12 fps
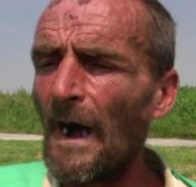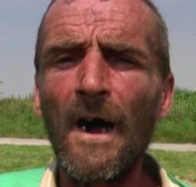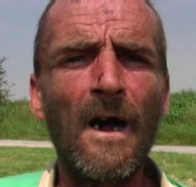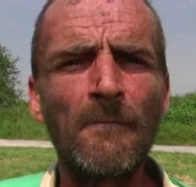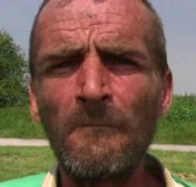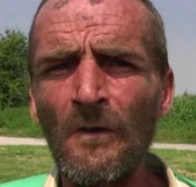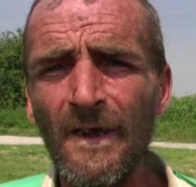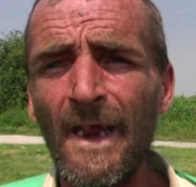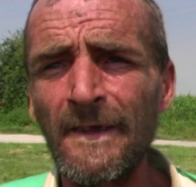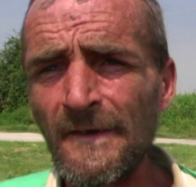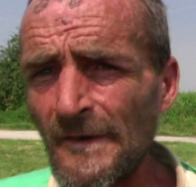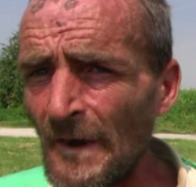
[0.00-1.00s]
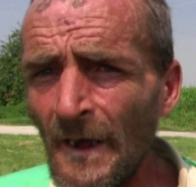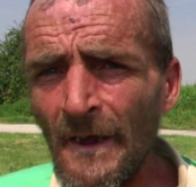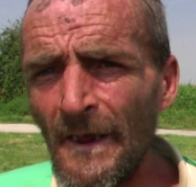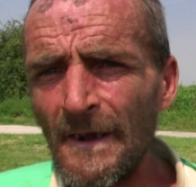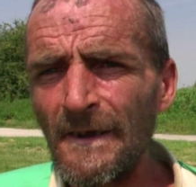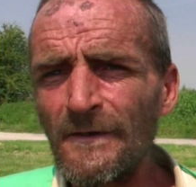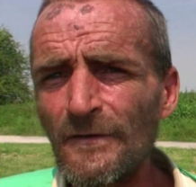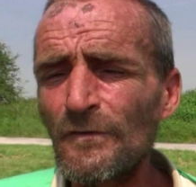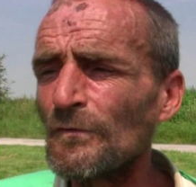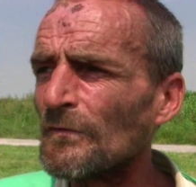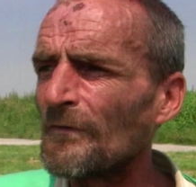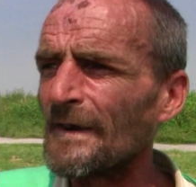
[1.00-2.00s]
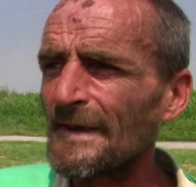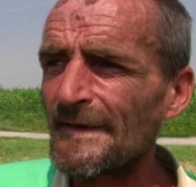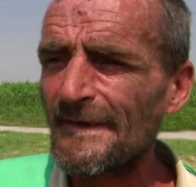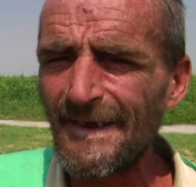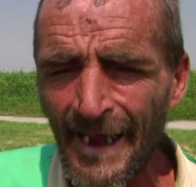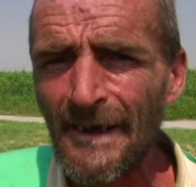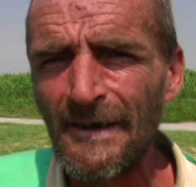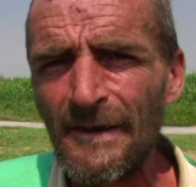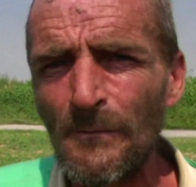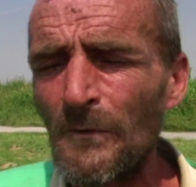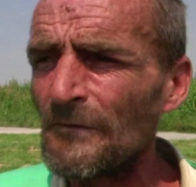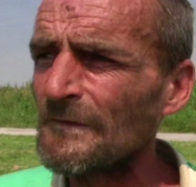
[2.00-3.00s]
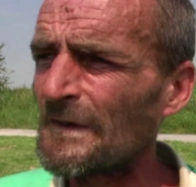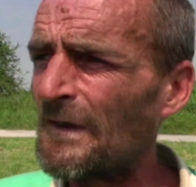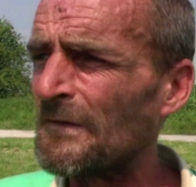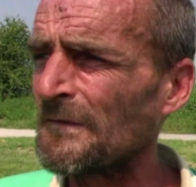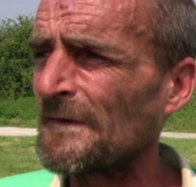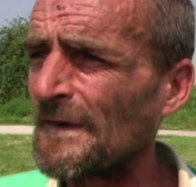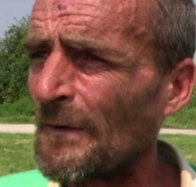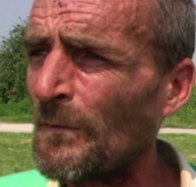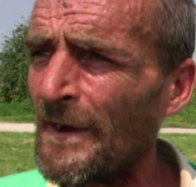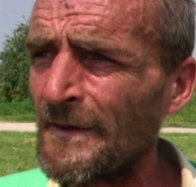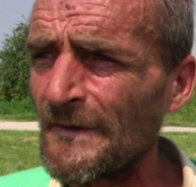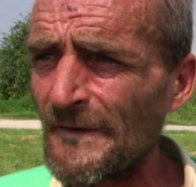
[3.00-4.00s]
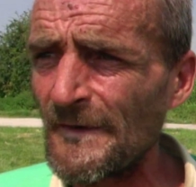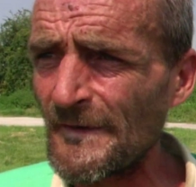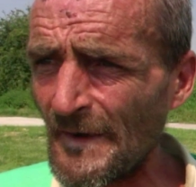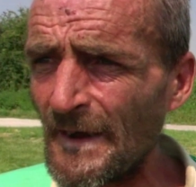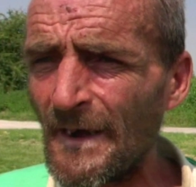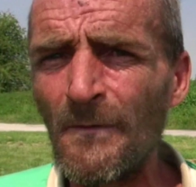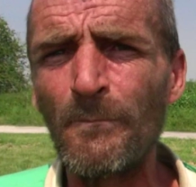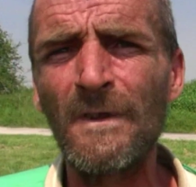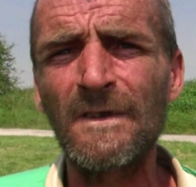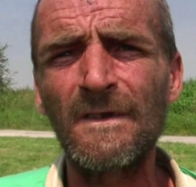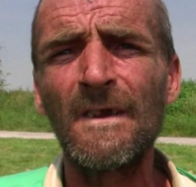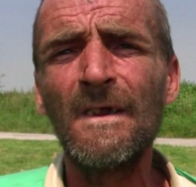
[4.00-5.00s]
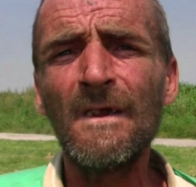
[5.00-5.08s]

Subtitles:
I'm not entirely sure exactly what the consequences are, but